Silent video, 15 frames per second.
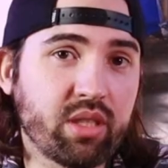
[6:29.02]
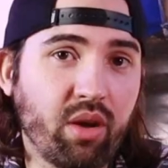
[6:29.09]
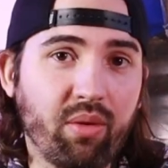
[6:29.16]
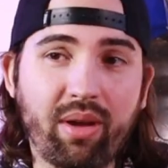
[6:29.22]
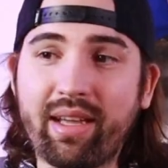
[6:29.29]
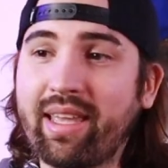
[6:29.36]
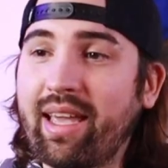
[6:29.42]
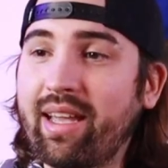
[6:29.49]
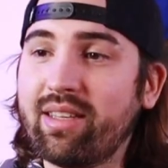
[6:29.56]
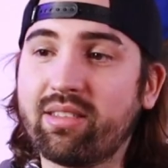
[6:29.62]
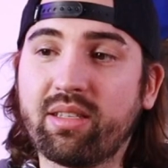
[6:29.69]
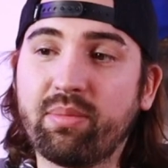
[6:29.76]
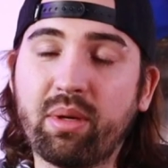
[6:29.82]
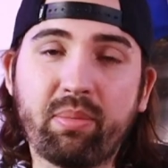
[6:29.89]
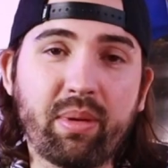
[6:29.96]
So, I can't
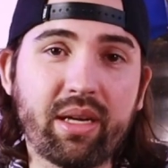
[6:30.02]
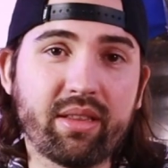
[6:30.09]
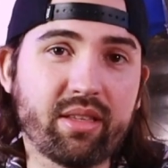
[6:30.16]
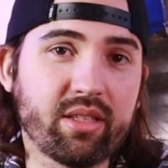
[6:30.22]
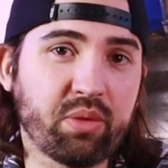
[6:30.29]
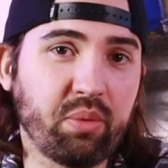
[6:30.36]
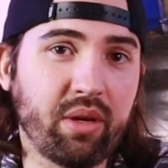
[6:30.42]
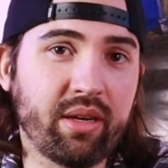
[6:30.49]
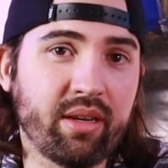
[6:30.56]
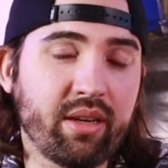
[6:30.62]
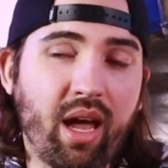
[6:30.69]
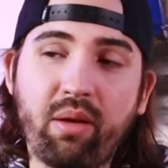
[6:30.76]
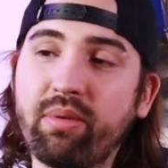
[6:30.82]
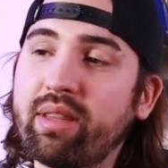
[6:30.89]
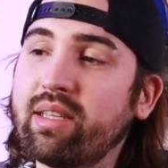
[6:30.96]
seem to break this one.
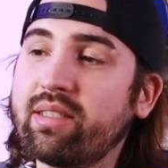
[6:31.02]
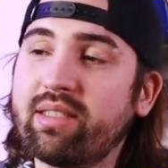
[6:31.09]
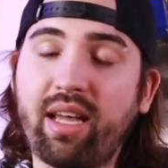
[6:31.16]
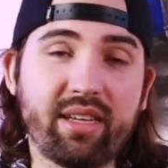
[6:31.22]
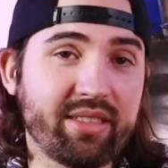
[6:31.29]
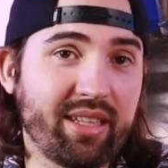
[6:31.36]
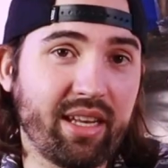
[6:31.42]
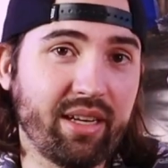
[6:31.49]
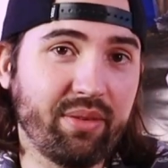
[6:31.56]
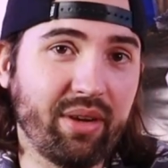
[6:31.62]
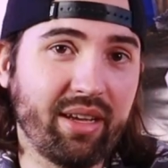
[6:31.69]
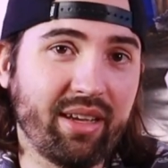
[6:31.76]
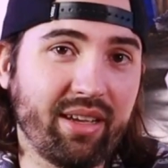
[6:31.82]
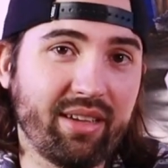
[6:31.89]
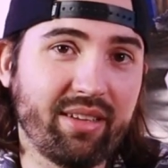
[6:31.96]
Not with this test anyway.